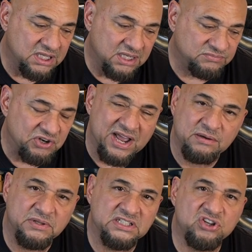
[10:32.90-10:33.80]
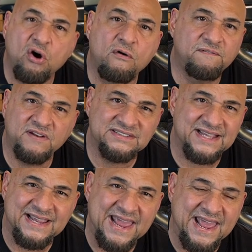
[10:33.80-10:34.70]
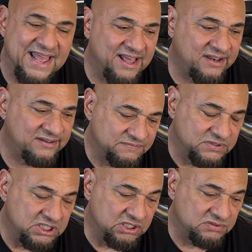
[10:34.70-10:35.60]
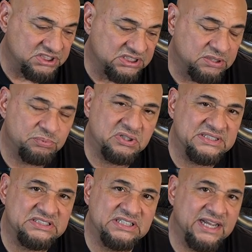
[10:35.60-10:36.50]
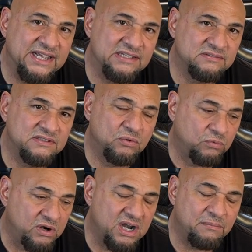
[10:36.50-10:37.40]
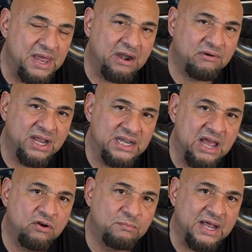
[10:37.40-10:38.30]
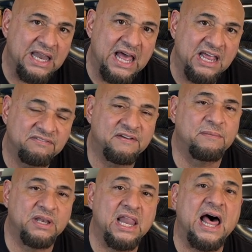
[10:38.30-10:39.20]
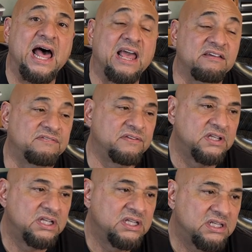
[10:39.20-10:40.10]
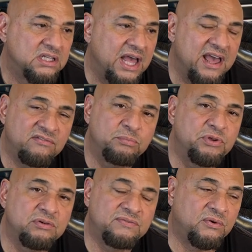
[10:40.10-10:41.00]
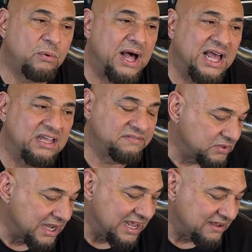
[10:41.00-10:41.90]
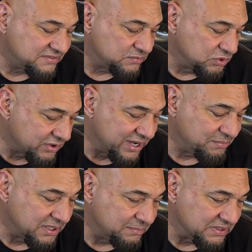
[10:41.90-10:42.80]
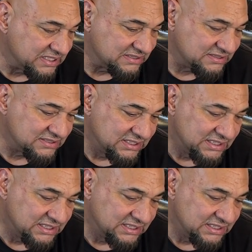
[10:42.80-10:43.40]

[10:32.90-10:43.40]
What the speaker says: I'm trying to be as hopeful as I can, you know, just appreciate where I'm at right now in my life. I'm alive. I have a beautiful wife. I have some great puppies.